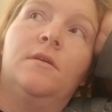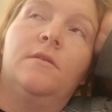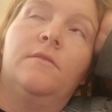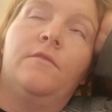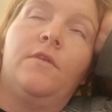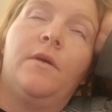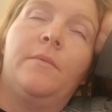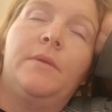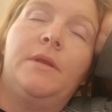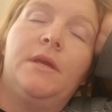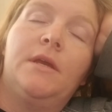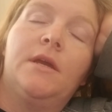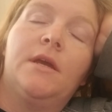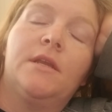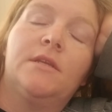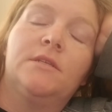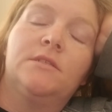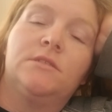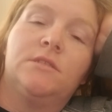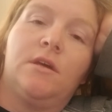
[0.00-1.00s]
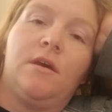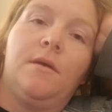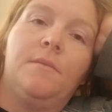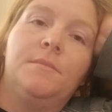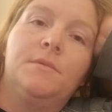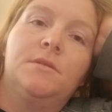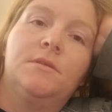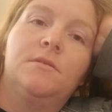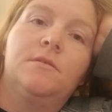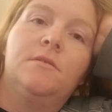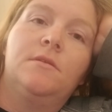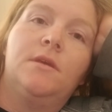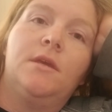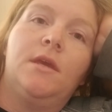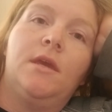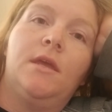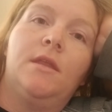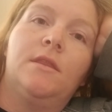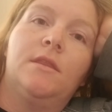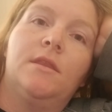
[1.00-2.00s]
vomiting kind of stopped,
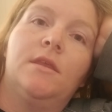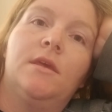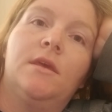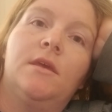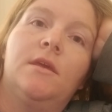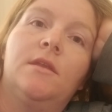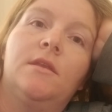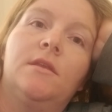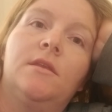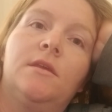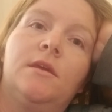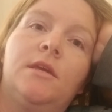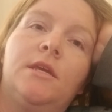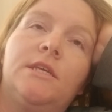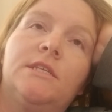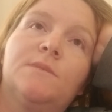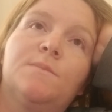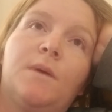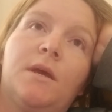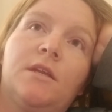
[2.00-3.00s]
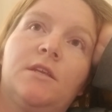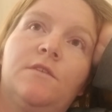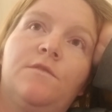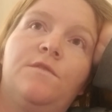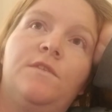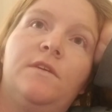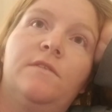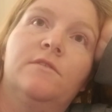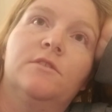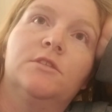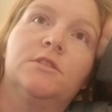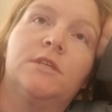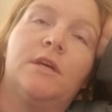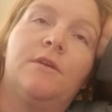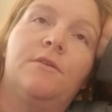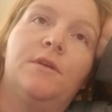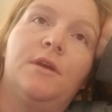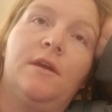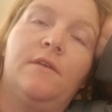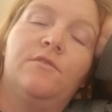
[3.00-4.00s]
and then he spiked a fever
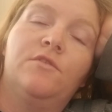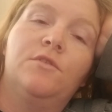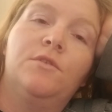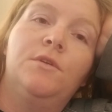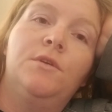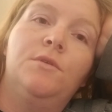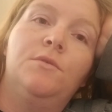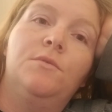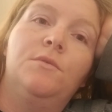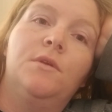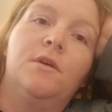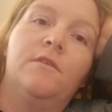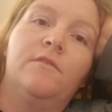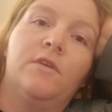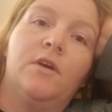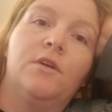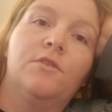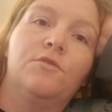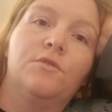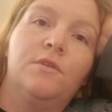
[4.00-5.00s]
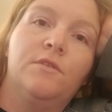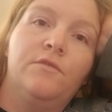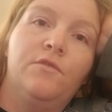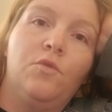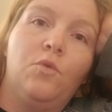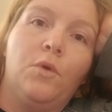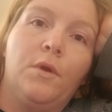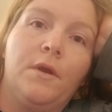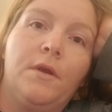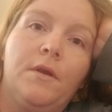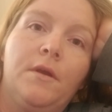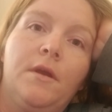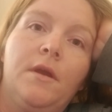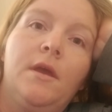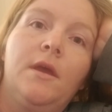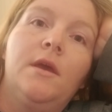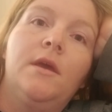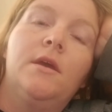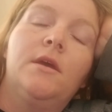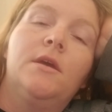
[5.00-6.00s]
Saturday afternoon of 104.
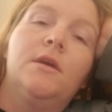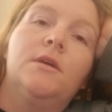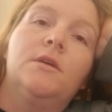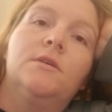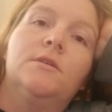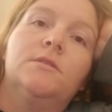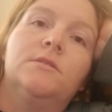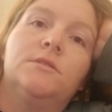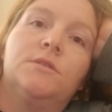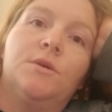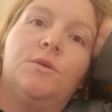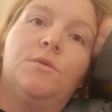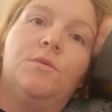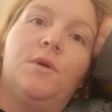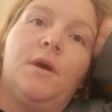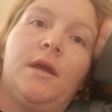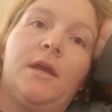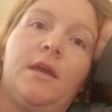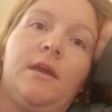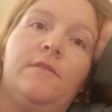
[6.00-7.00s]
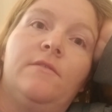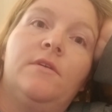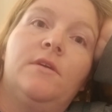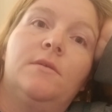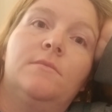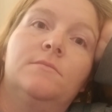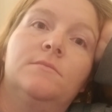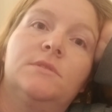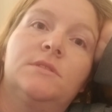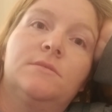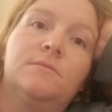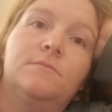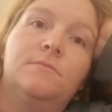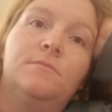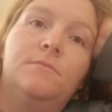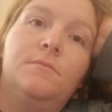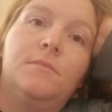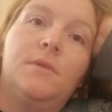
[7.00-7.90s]
So I gave him some